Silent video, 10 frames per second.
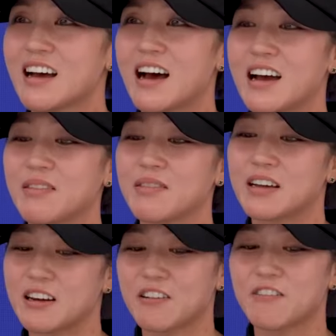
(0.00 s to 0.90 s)
I'm
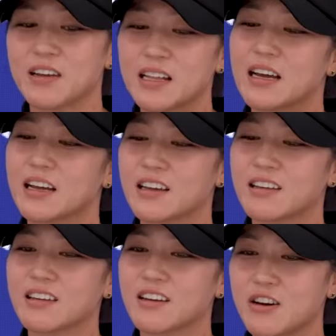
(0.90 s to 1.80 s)
gonna feel
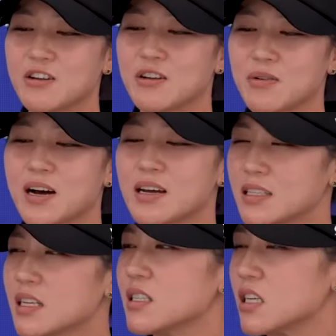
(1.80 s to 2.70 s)
like, oh, you know what,
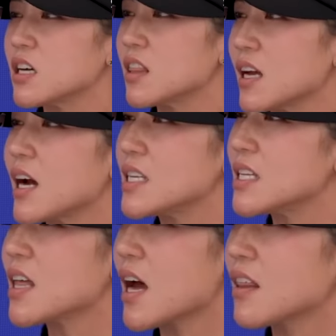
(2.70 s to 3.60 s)
it's a good thing I
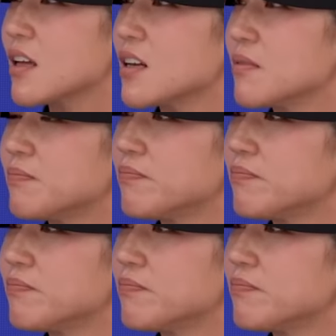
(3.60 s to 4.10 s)
did that then.